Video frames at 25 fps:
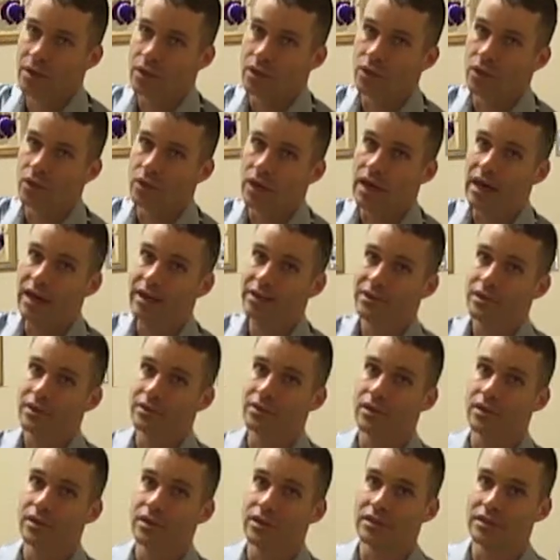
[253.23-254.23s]
You'll also
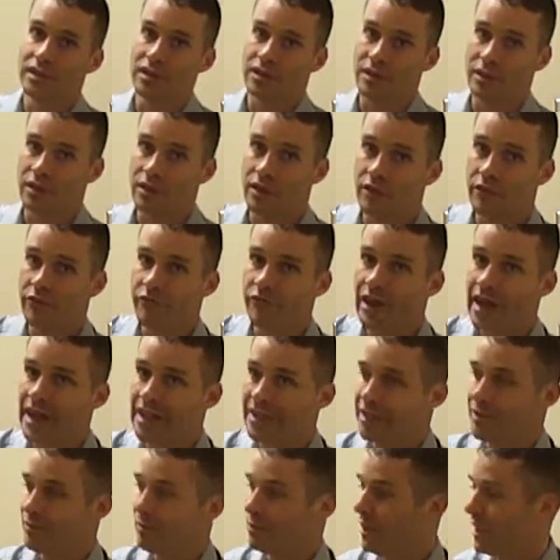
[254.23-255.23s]
notice that there are
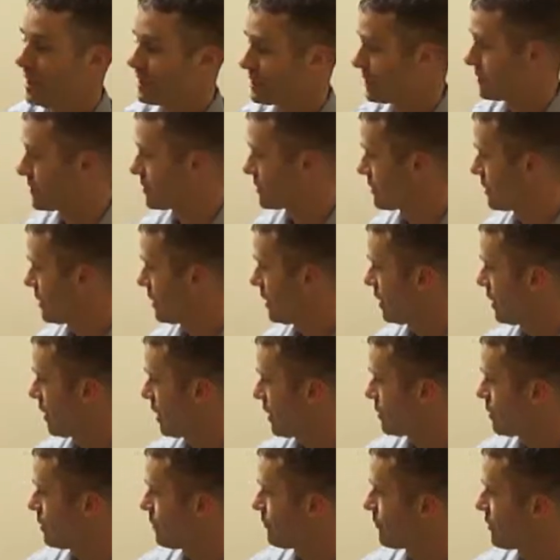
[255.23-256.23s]
fat deposits
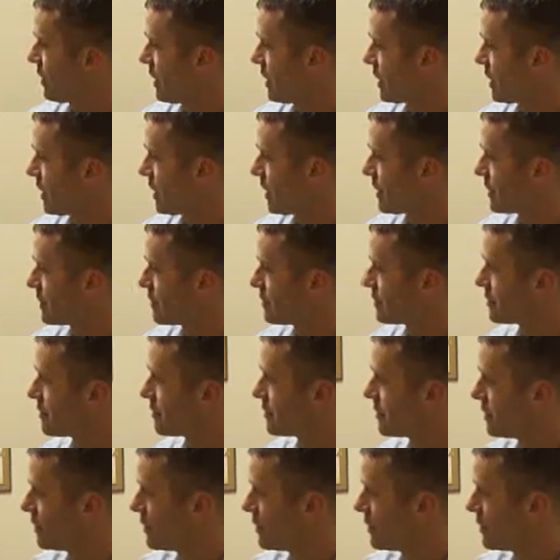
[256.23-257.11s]
on their front legs,